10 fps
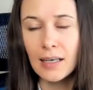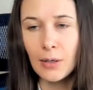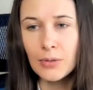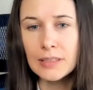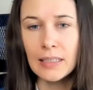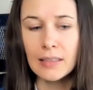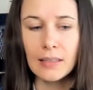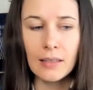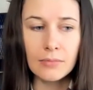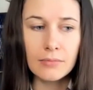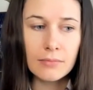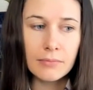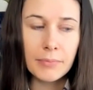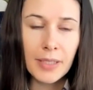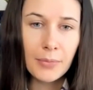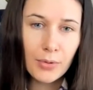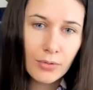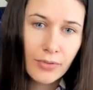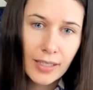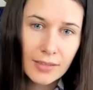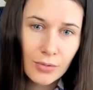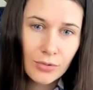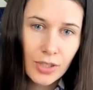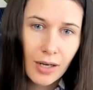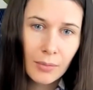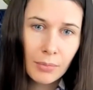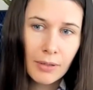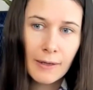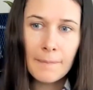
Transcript: house, then um, maybe you'll find a new job,